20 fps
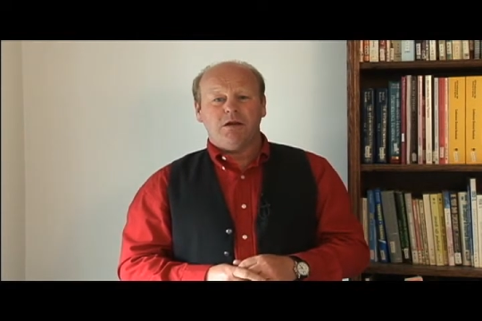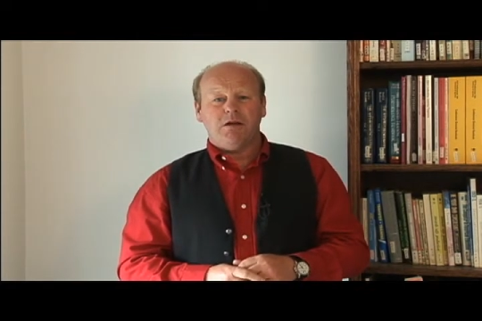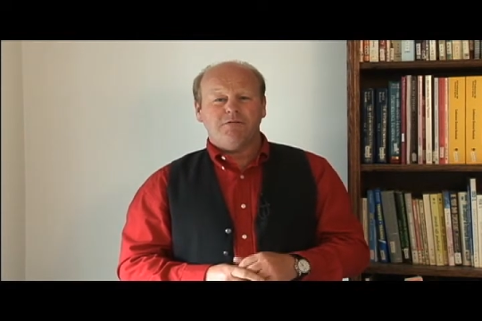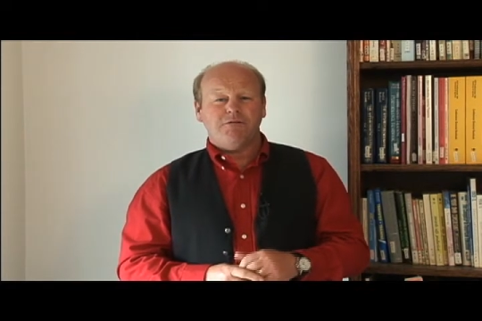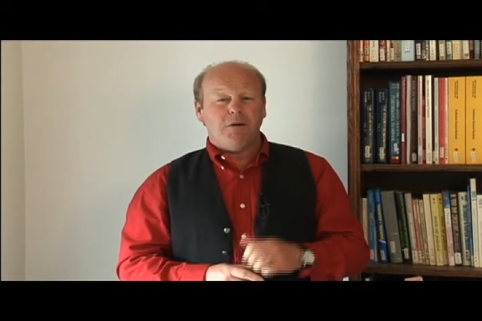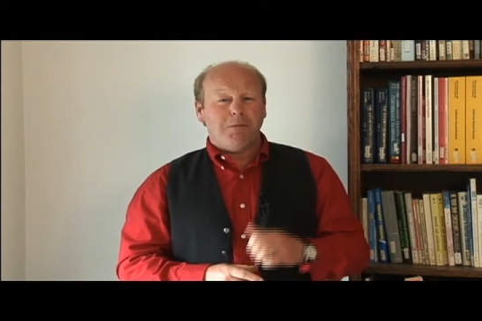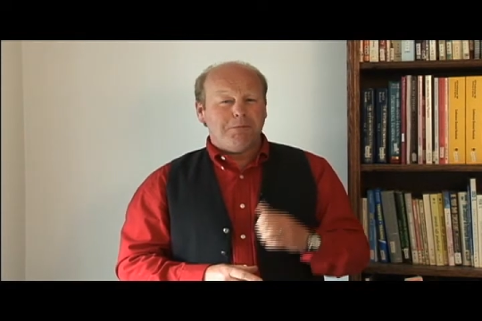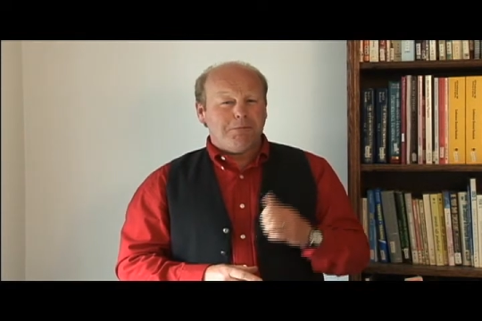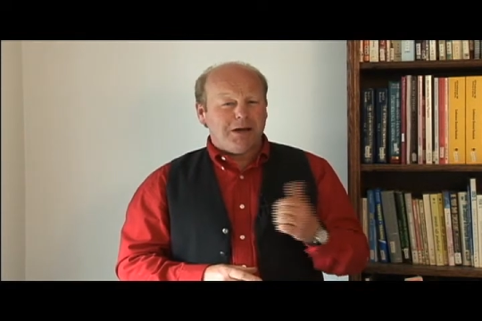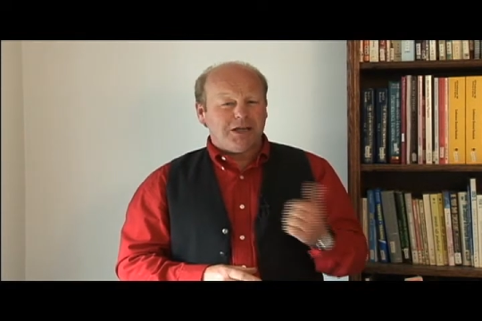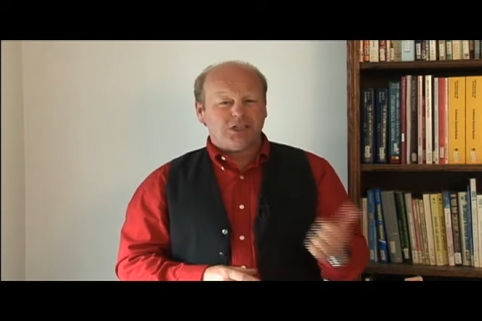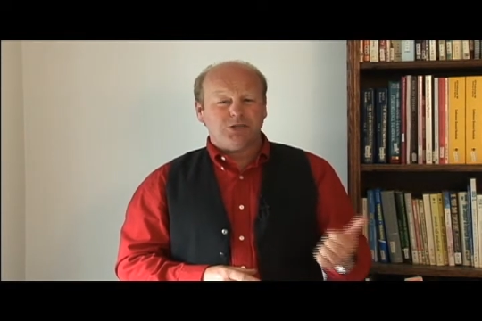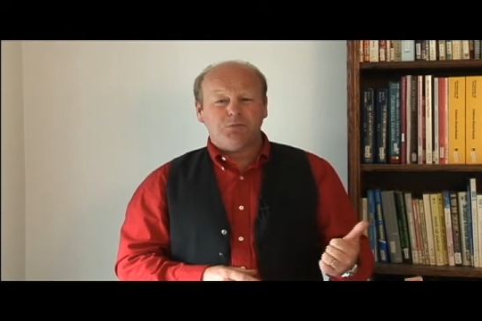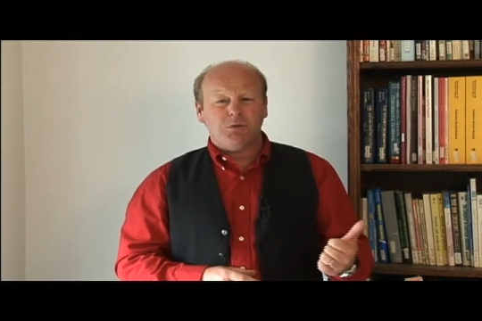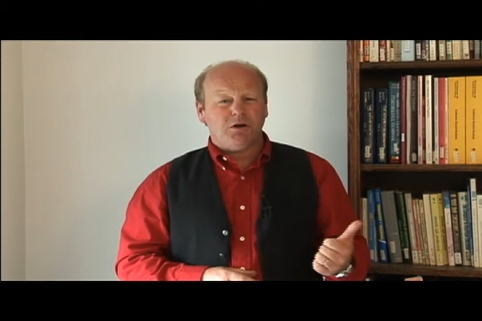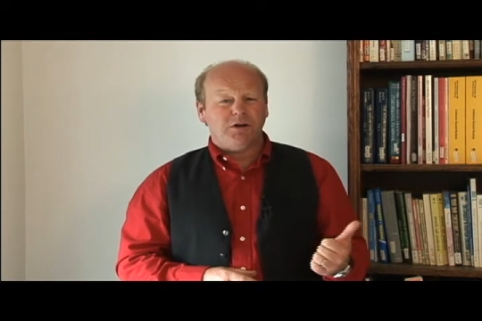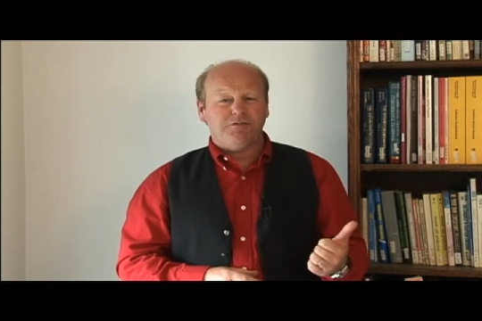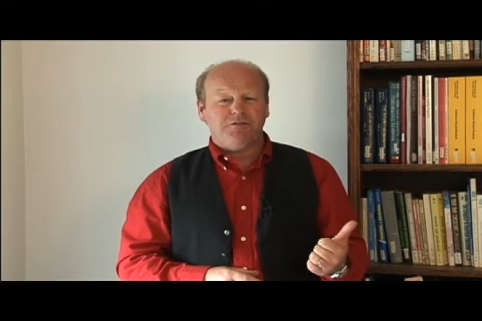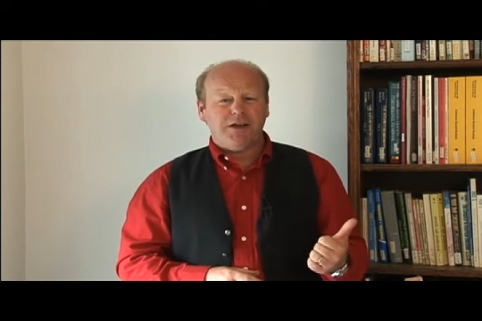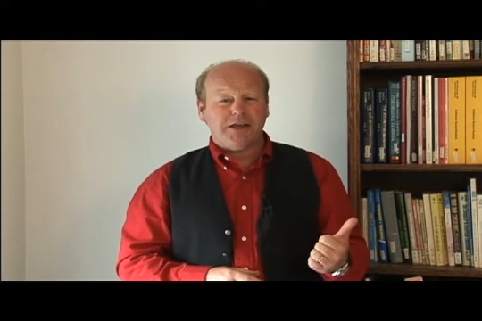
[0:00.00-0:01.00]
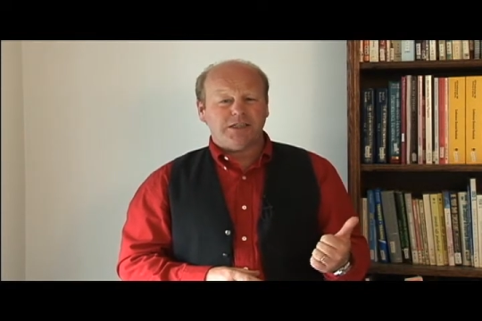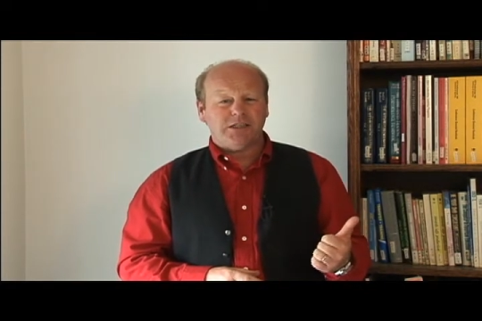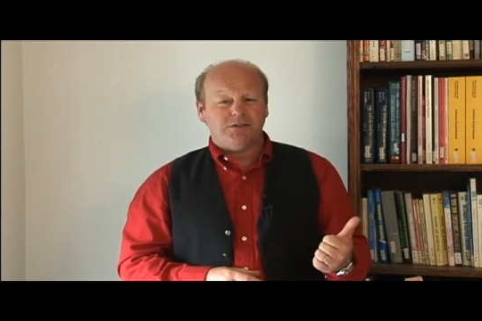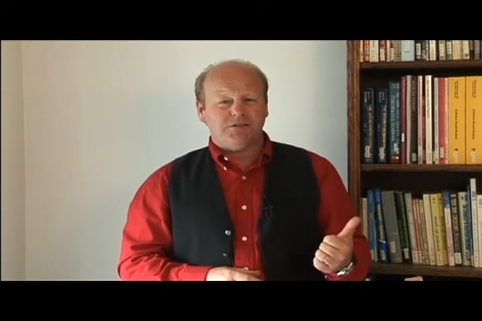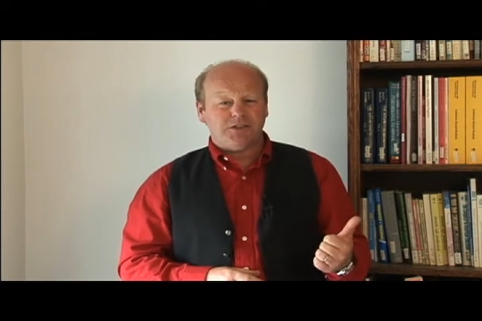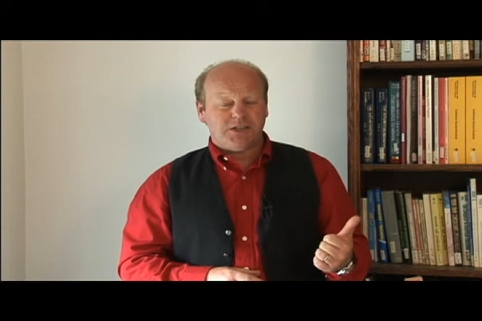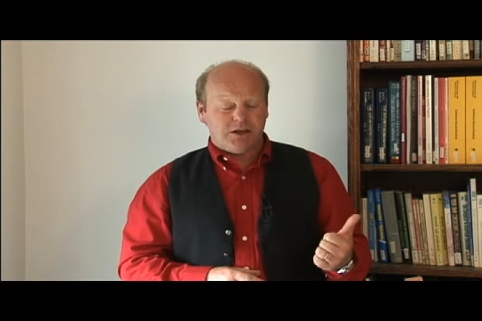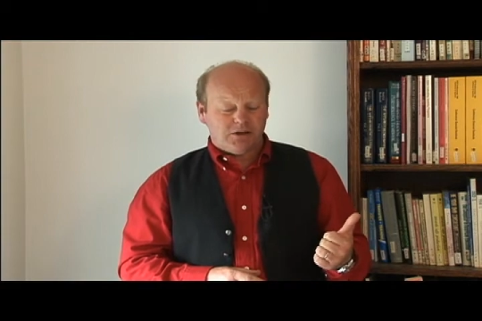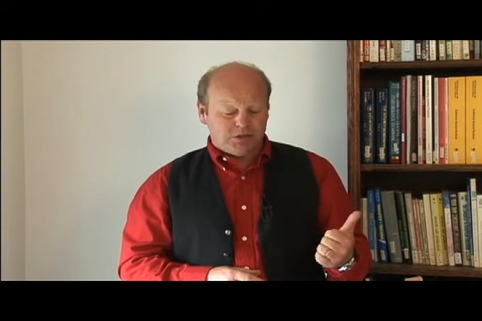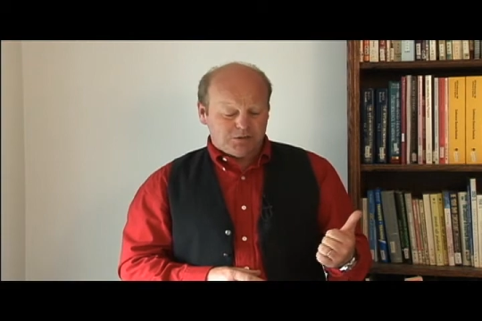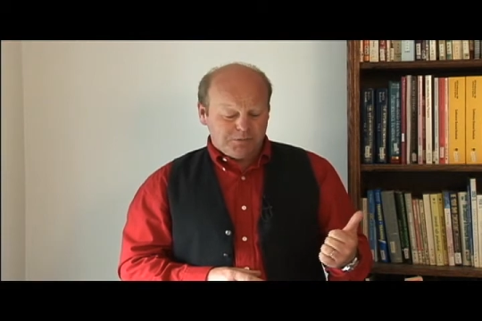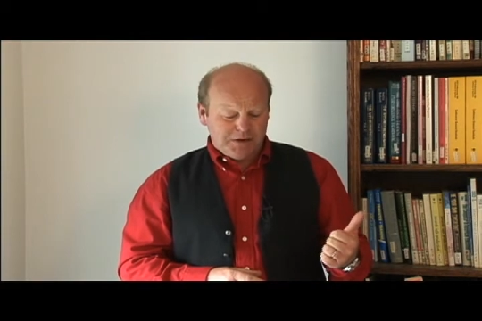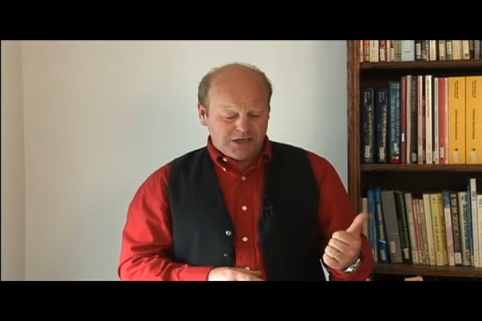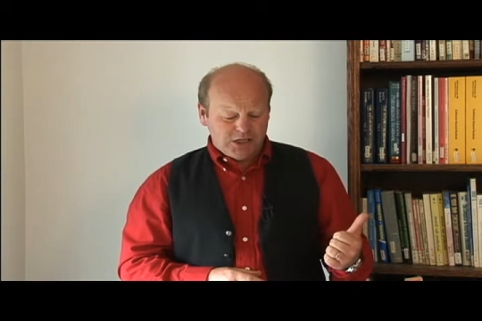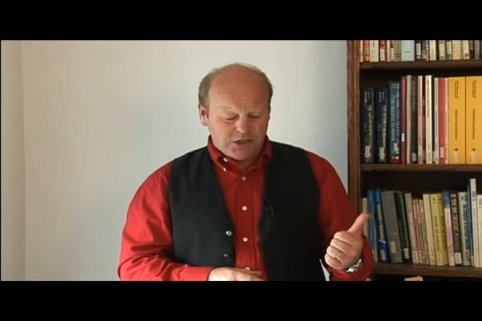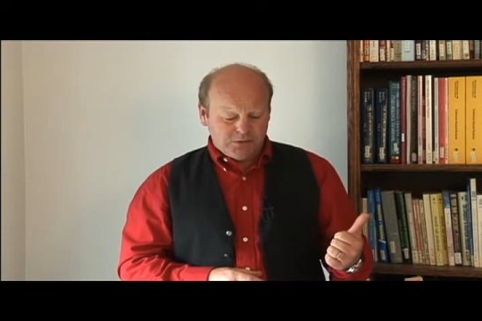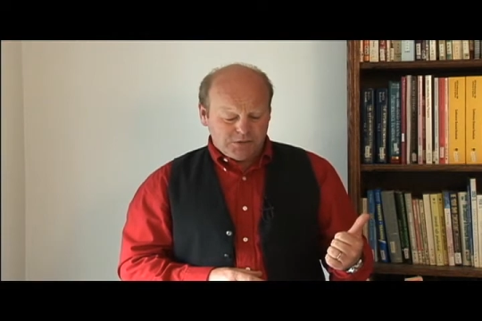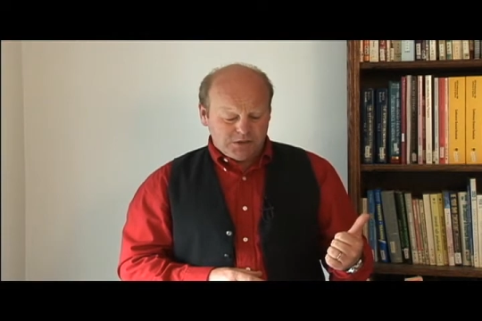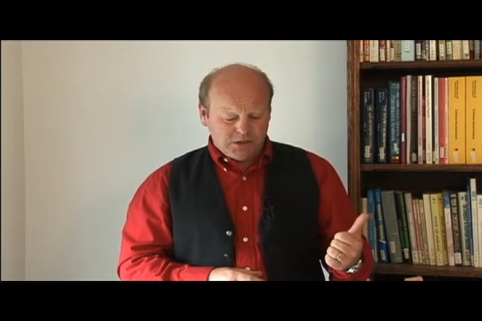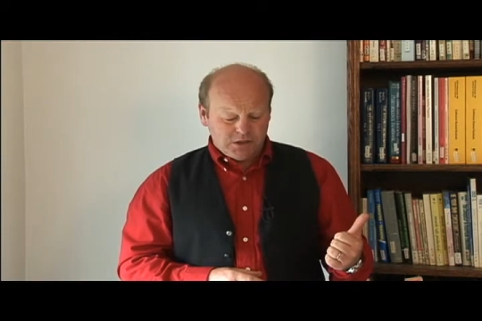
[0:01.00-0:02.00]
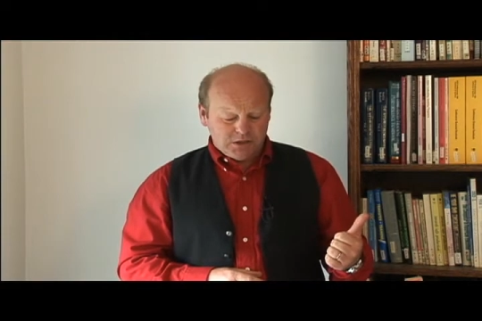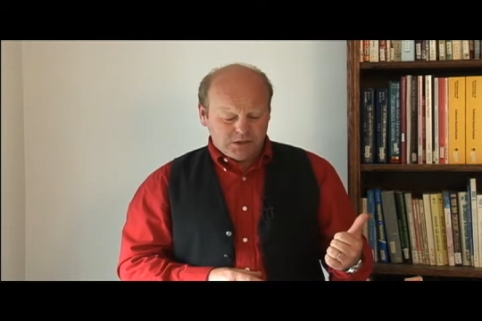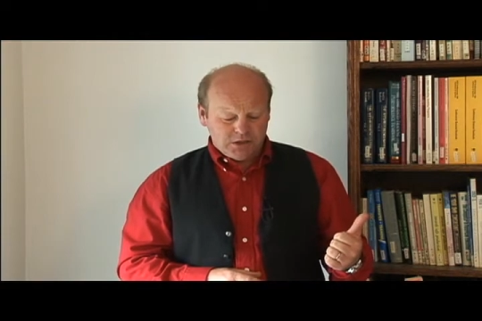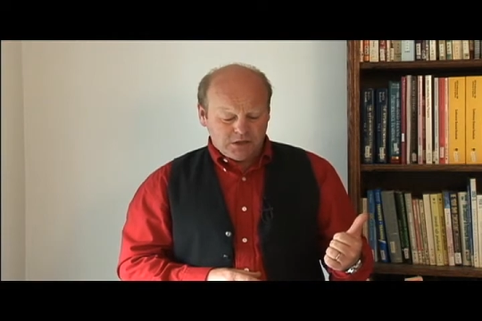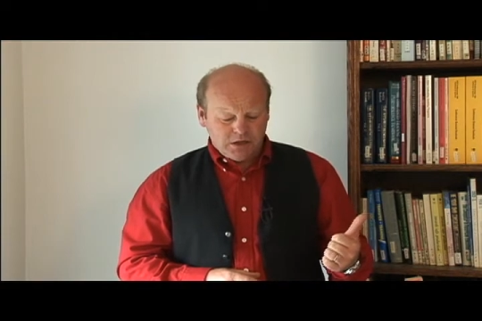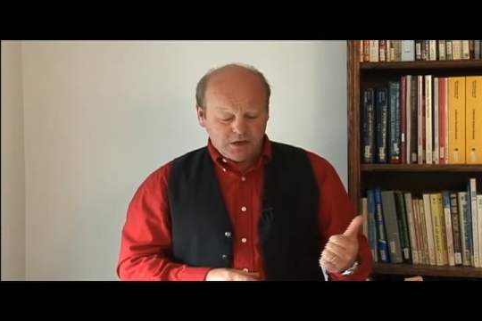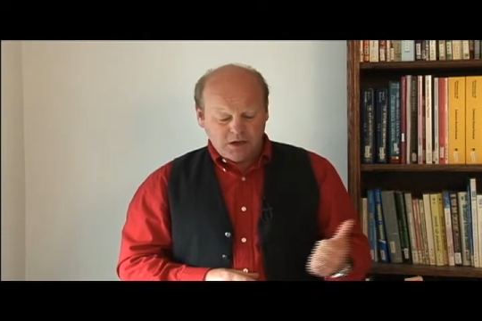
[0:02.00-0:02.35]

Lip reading: for much more effective sales management,